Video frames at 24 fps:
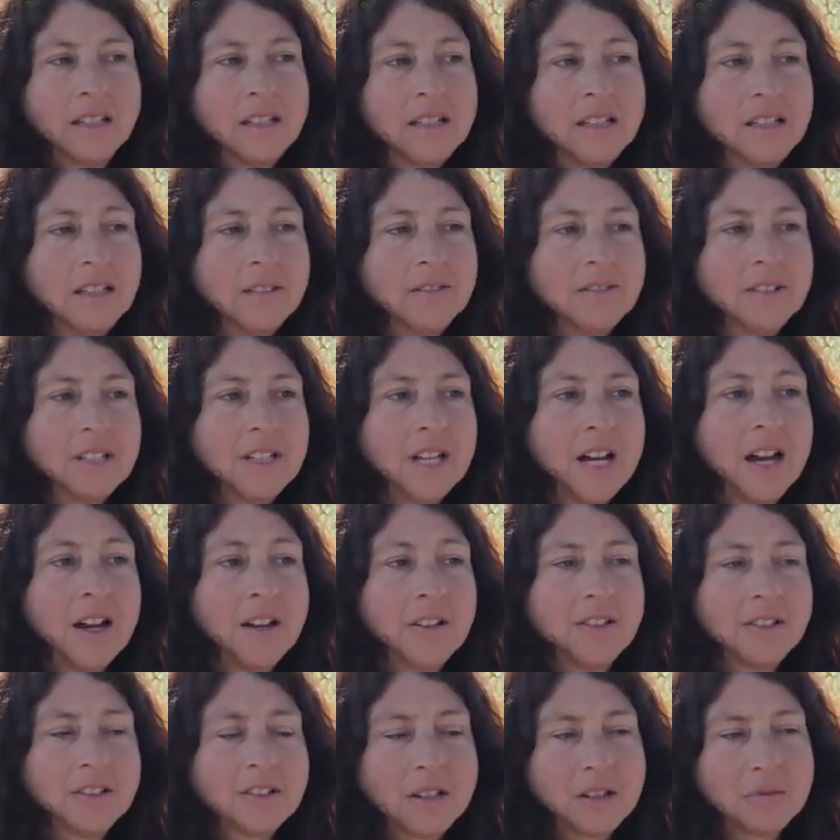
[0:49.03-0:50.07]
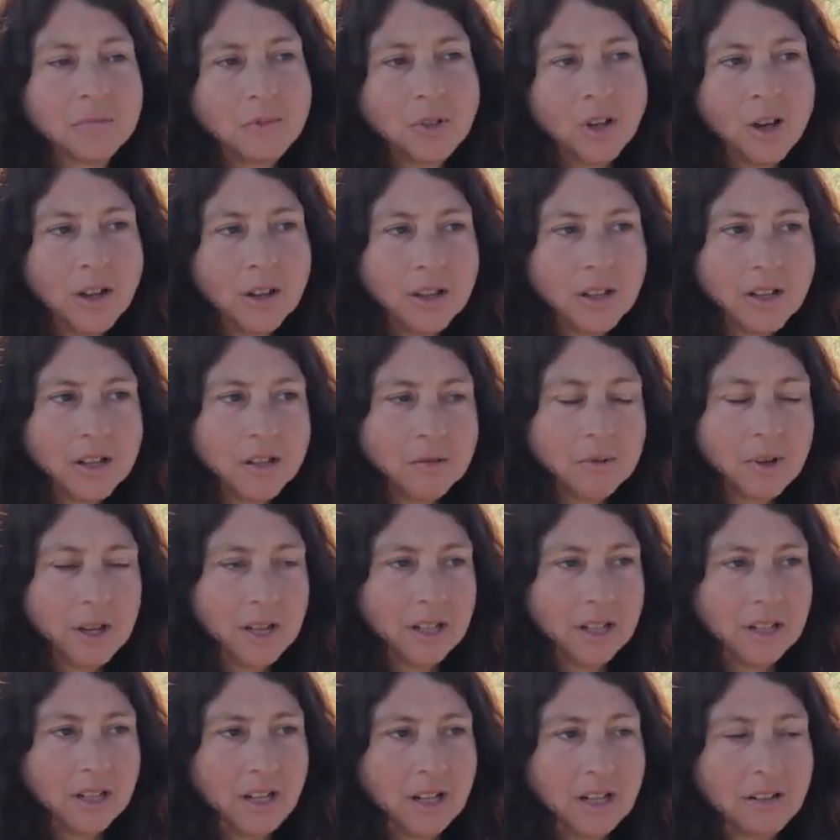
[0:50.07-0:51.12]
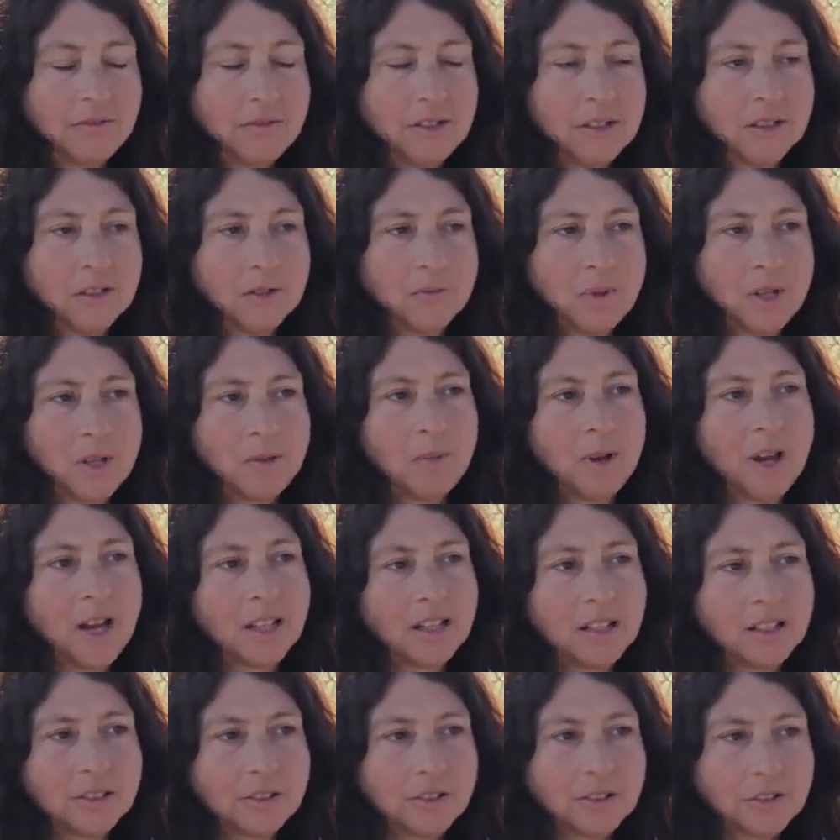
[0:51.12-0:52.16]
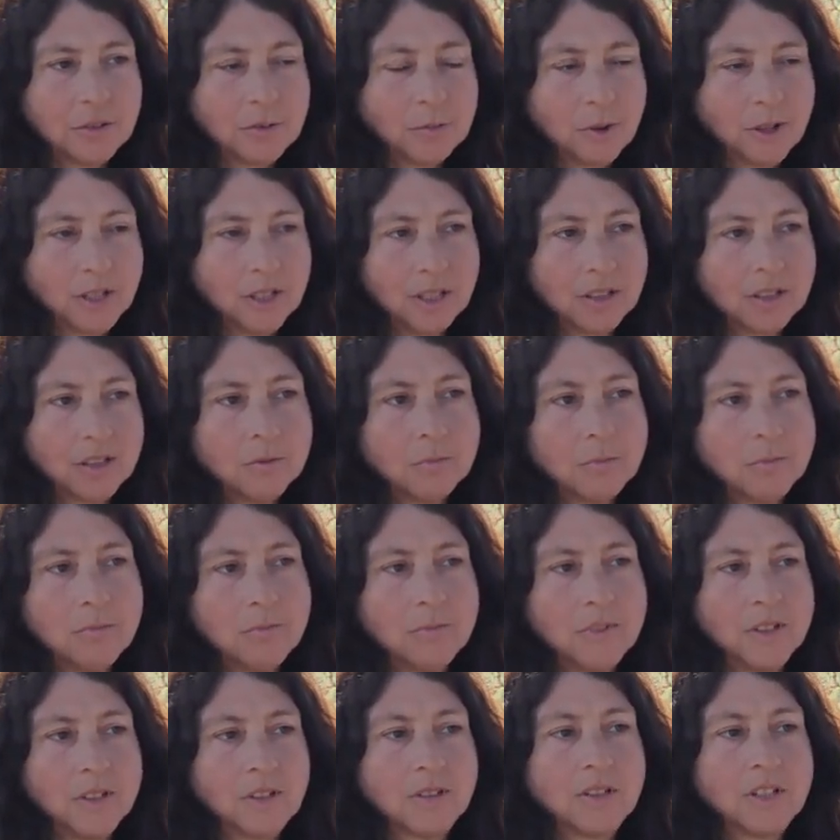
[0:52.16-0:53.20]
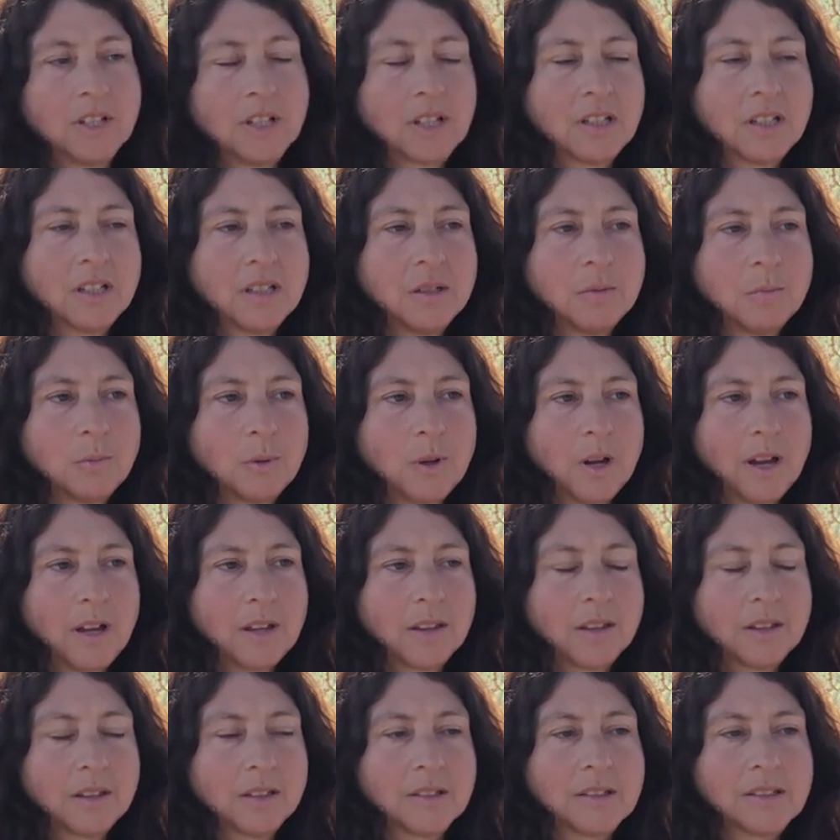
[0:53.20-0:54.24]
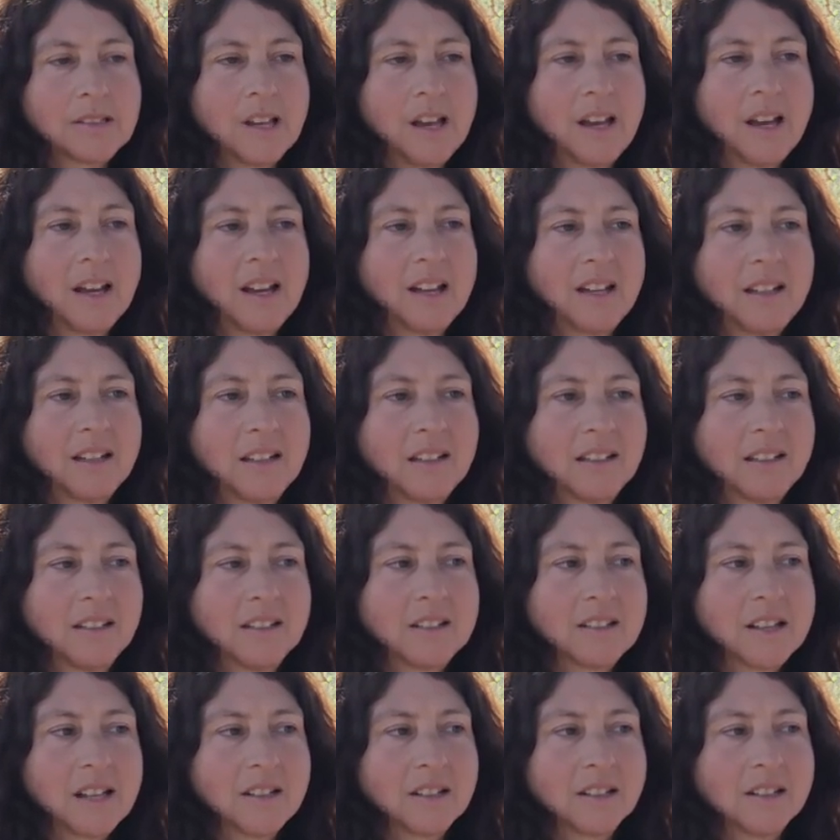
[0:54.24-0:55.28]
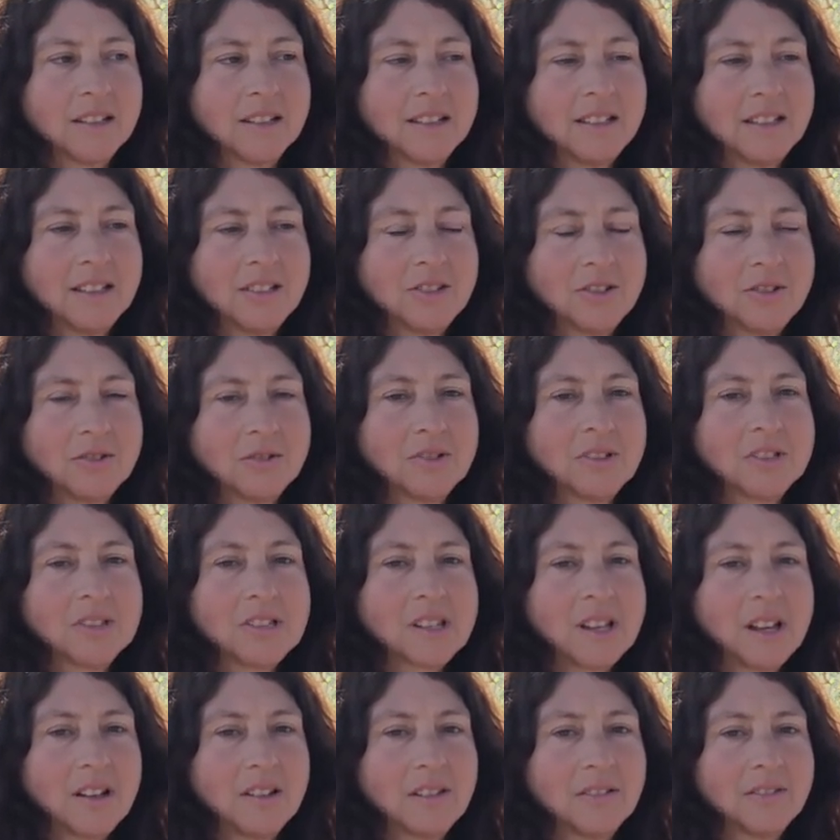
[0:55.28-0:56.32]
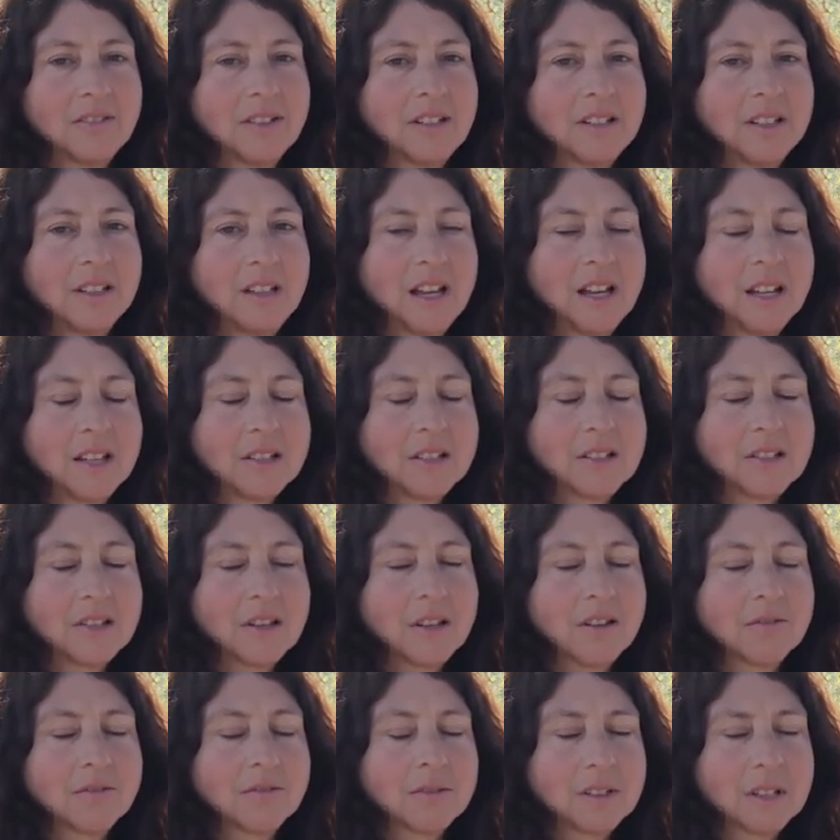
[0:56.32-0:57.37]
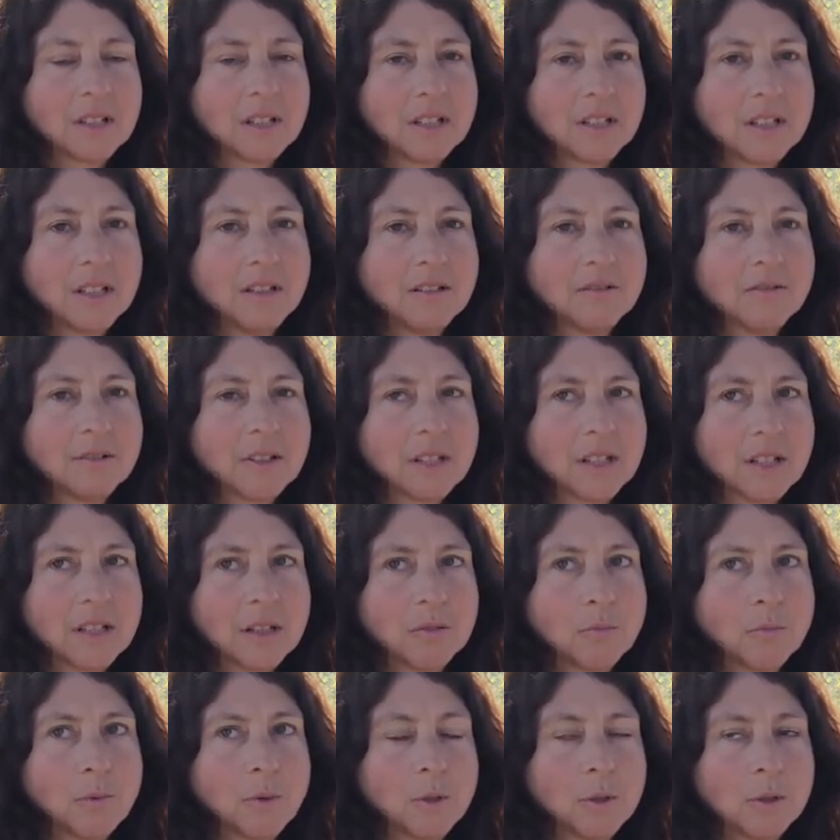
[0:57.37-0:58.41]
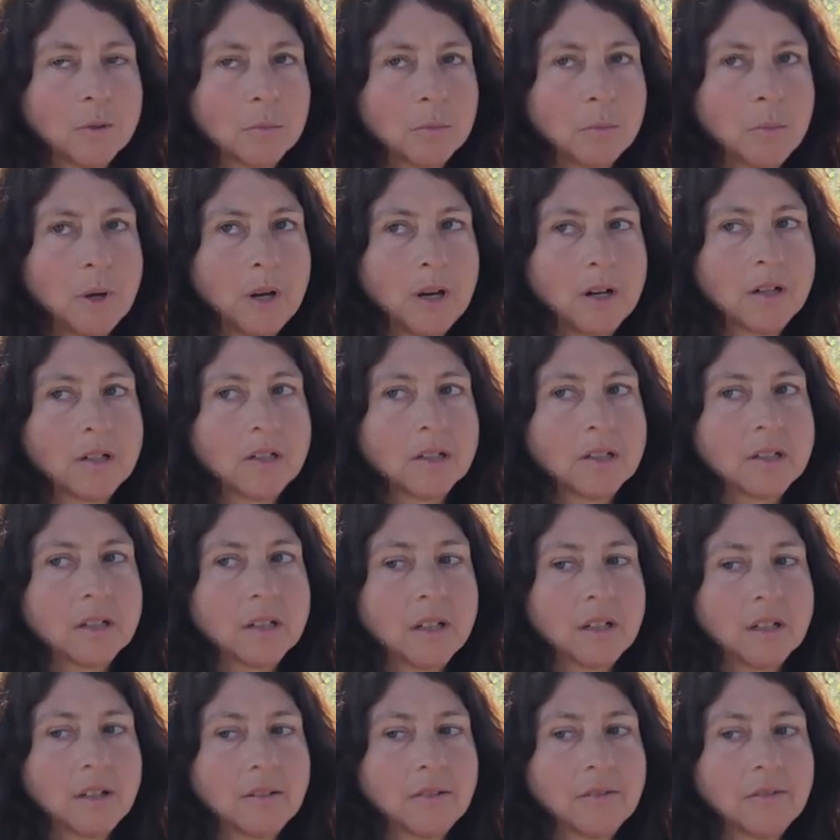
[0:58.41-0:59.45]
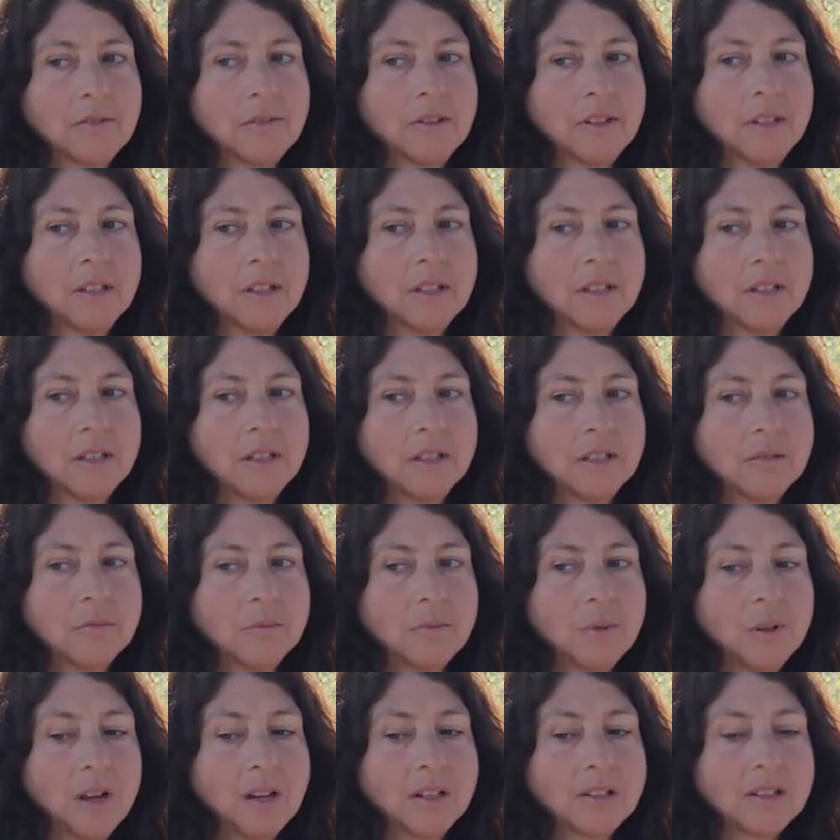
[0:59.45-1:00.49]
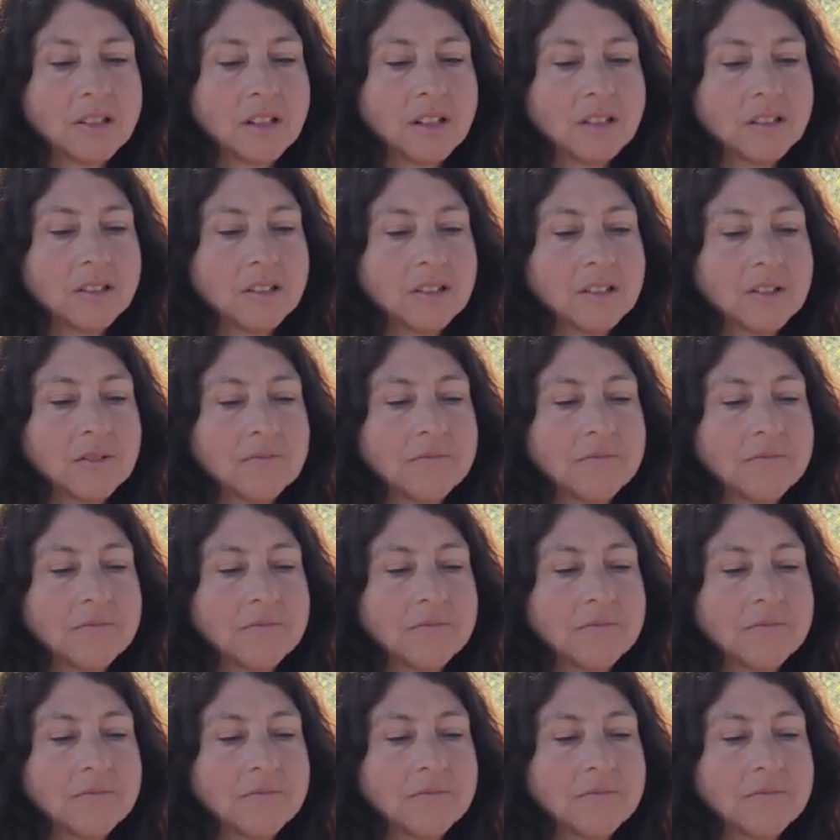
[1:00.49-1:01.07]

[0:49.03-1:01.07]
even now, as I'm talking about it, I feel my body just wanting to, you know, take a deep breath and sigh and settle into itself. And that's a really, really important part of the process.